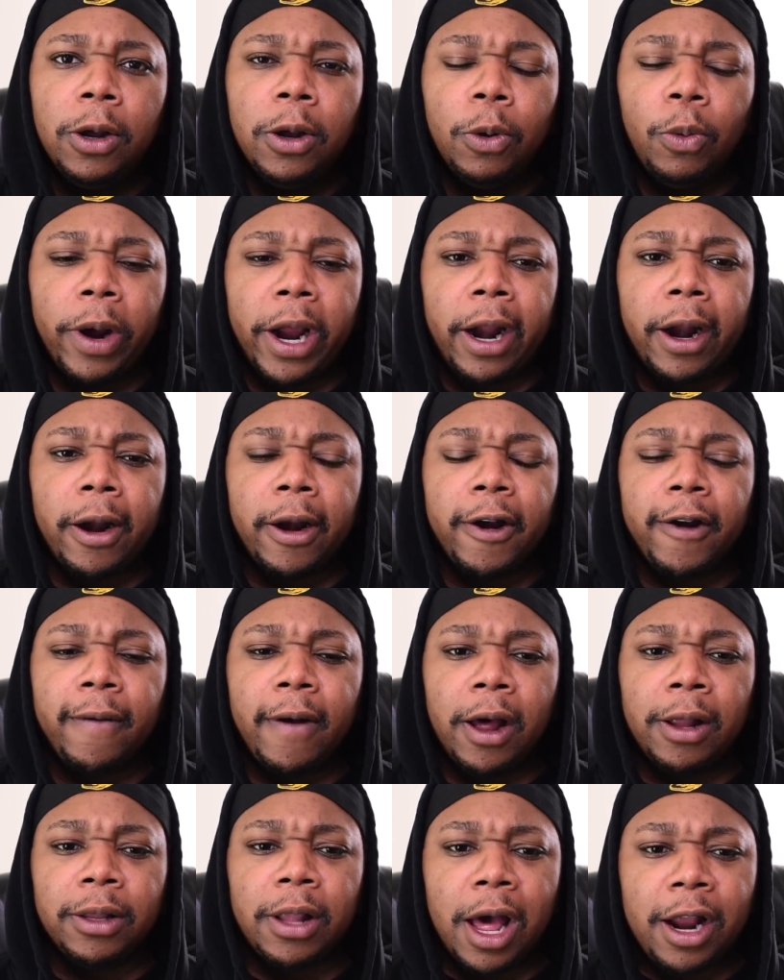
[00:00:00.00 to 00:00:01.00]
where
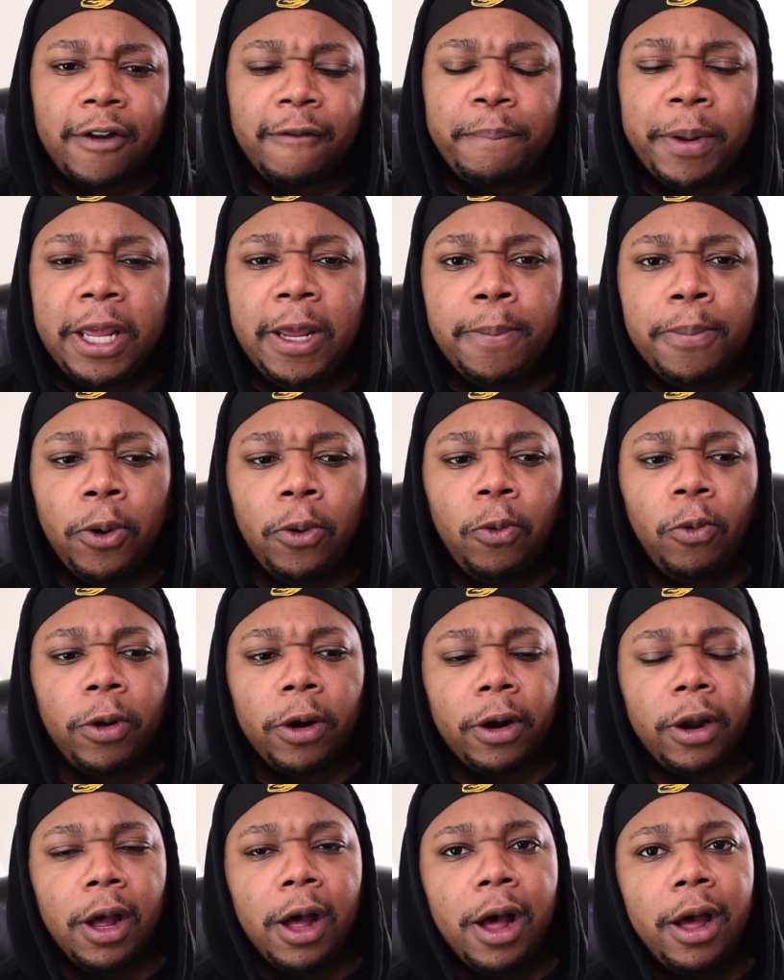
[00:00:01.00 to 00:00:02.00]
a lot of people
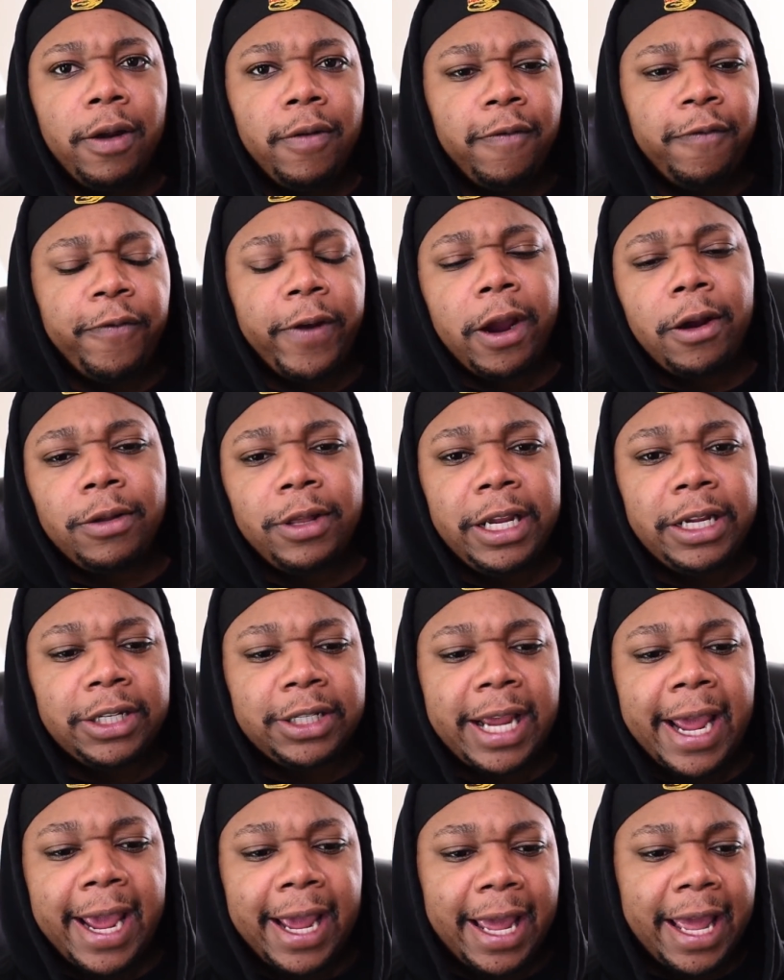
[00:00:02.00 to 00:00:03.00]
were unfairly
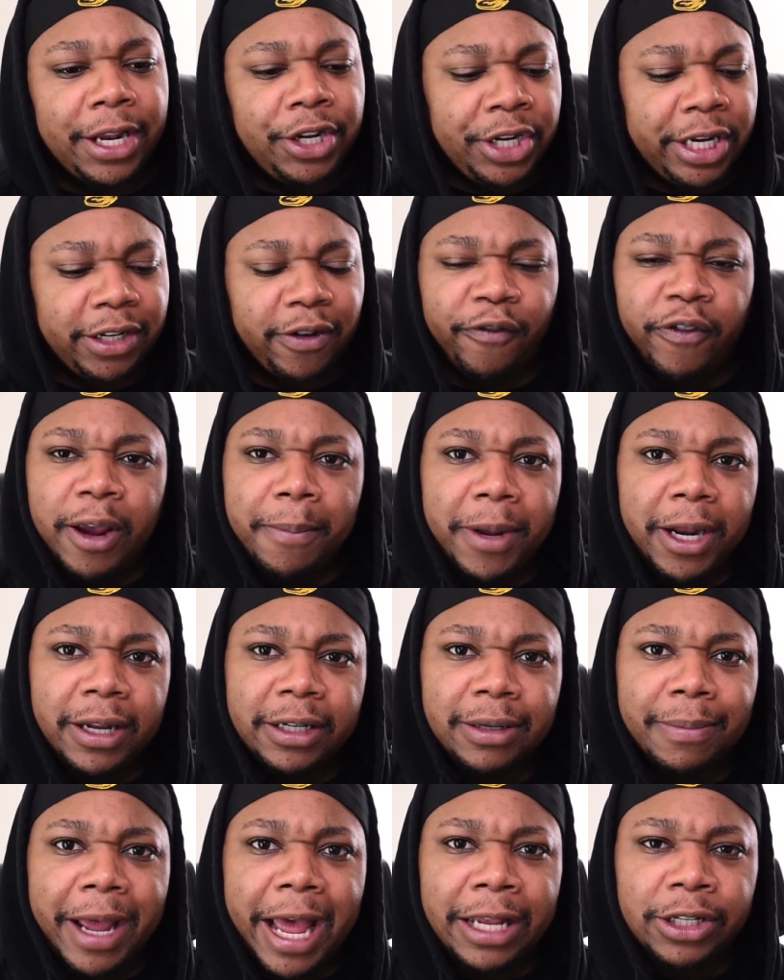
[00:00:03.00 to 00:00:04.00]
saying it's just
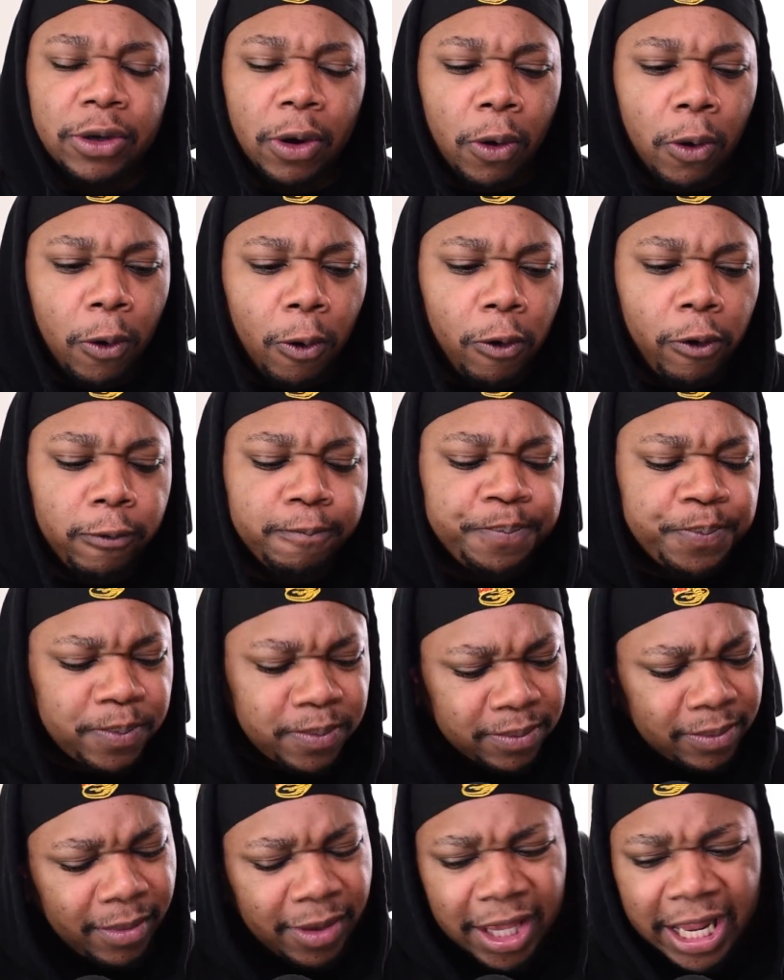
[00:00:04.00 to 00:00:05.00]
feminism as a whole
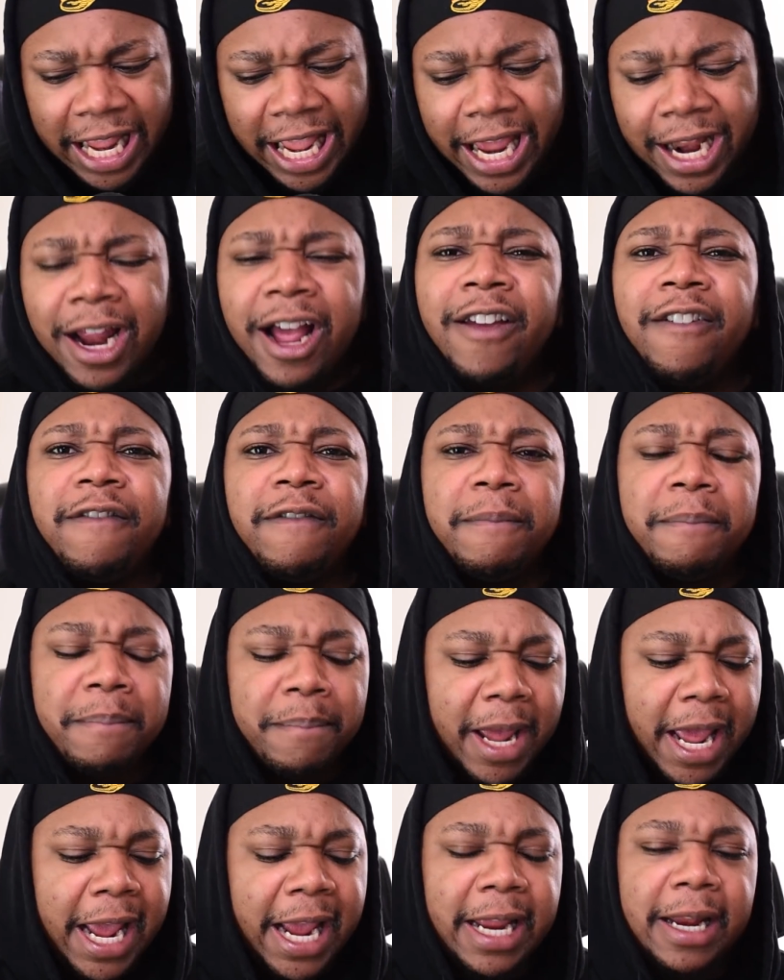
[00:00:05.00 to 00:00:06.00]
and I've
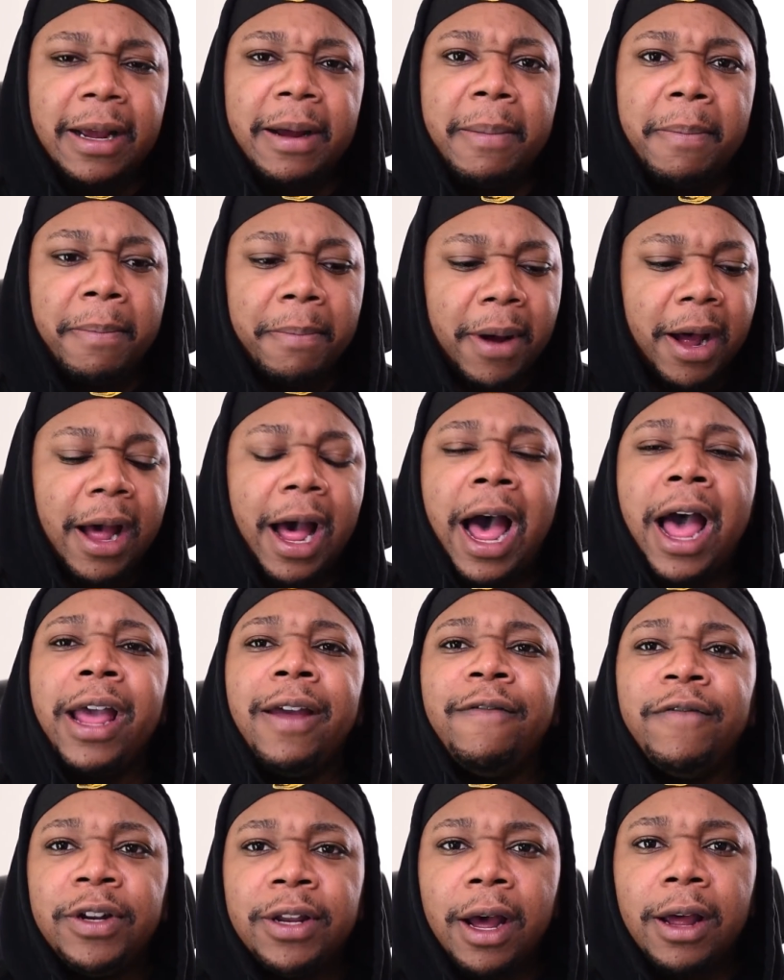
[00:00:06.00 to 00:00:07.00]
made my
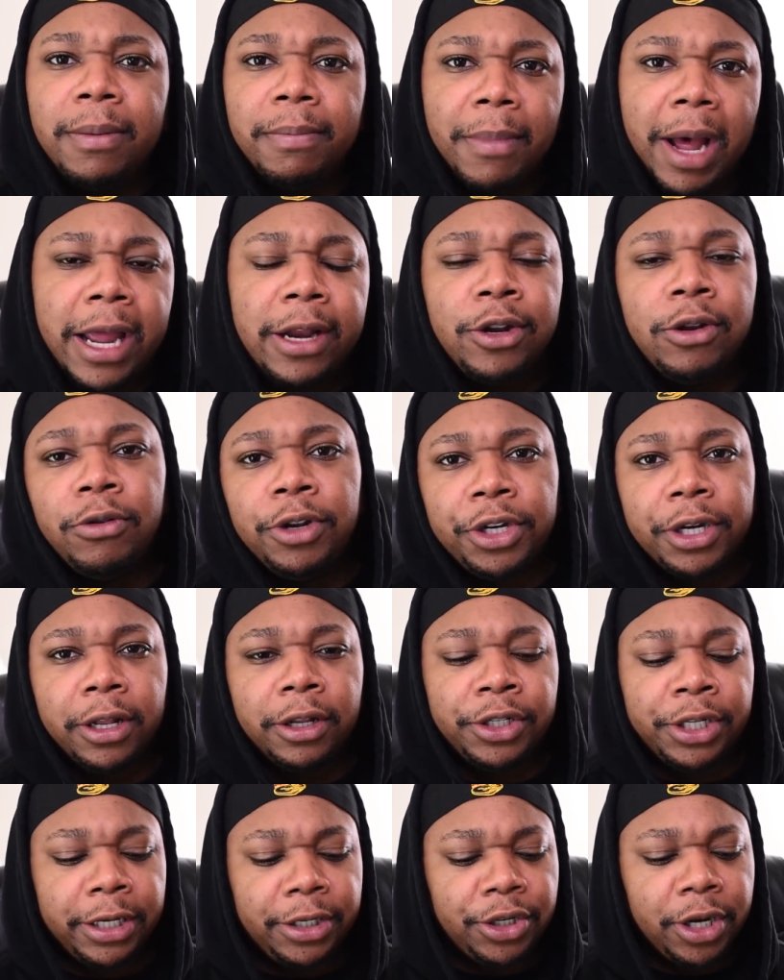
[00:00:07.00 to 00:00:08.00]
I've done my due
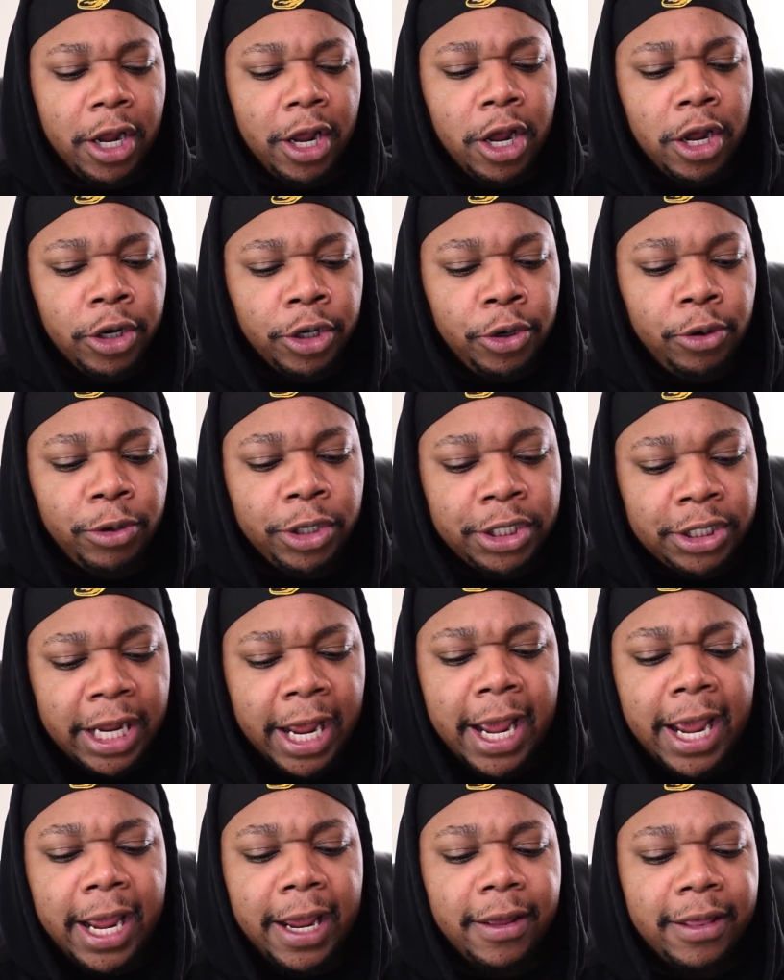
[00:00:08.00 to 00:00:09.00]
diligence to
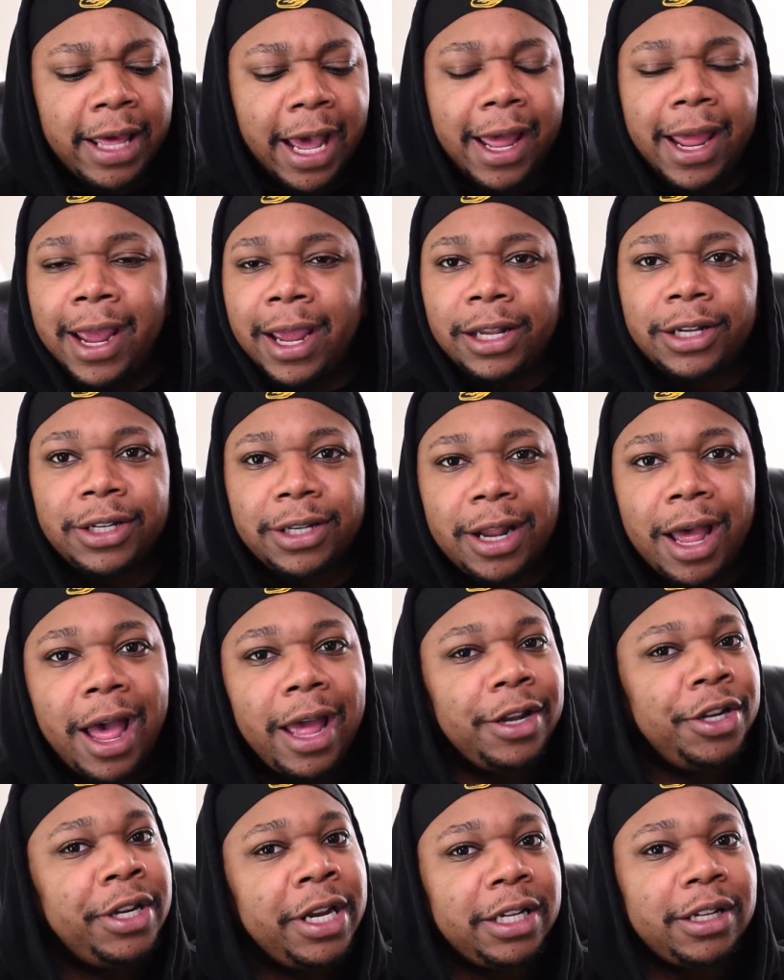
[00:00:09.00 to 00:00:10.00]
say that it's
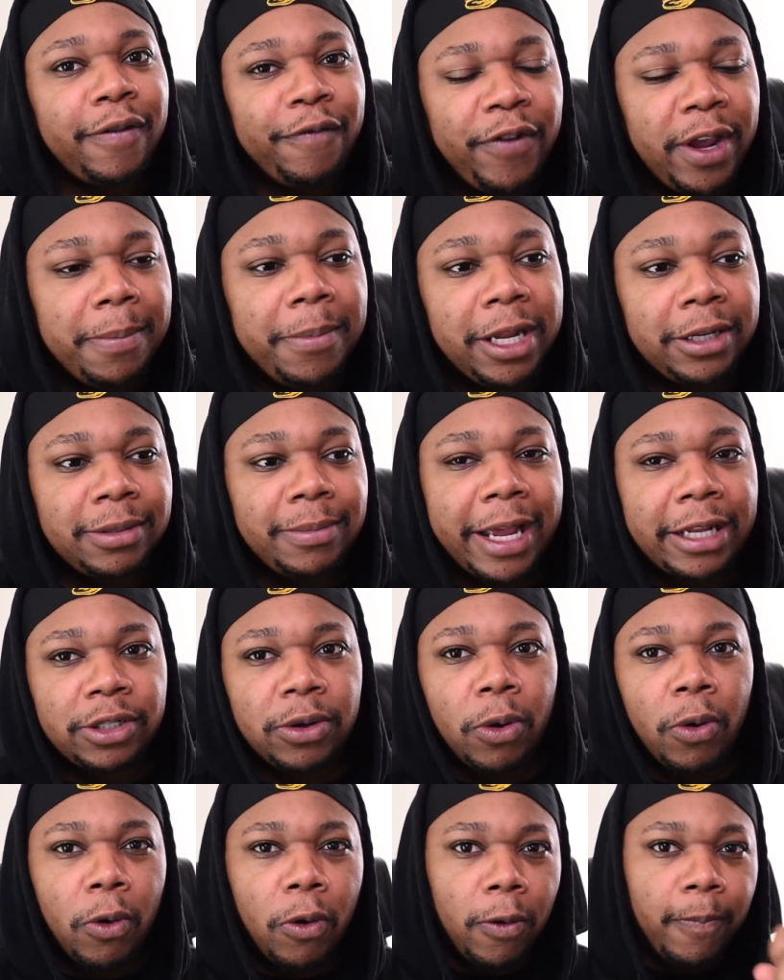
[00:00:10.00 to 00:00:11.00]
not just feminism as
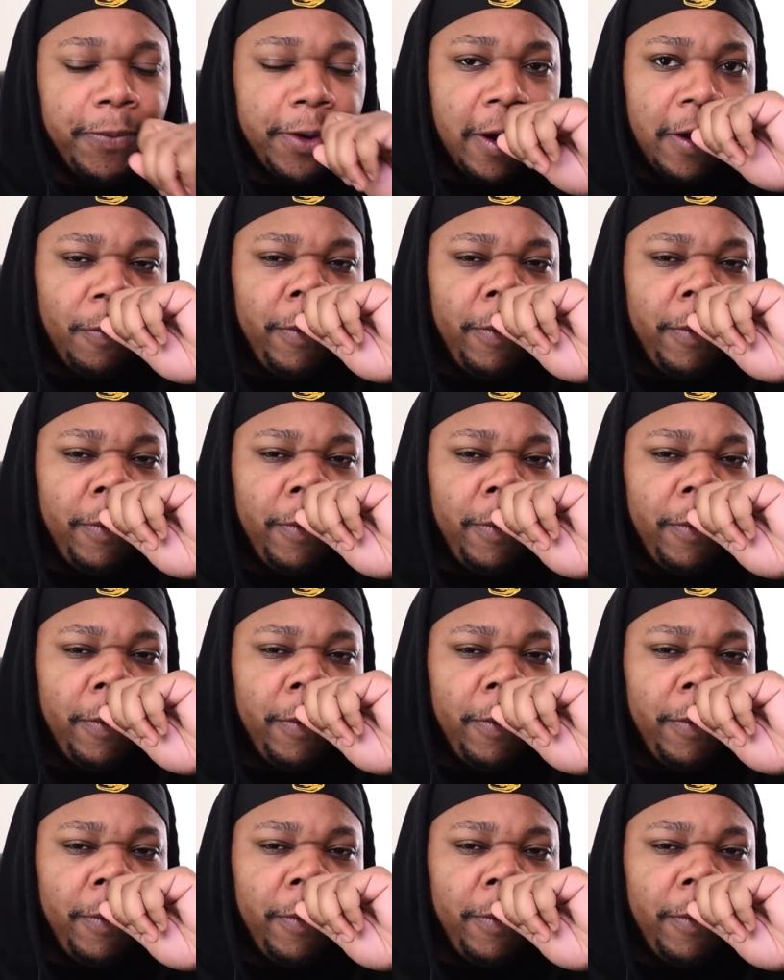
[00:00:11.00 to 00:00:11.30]
a whole.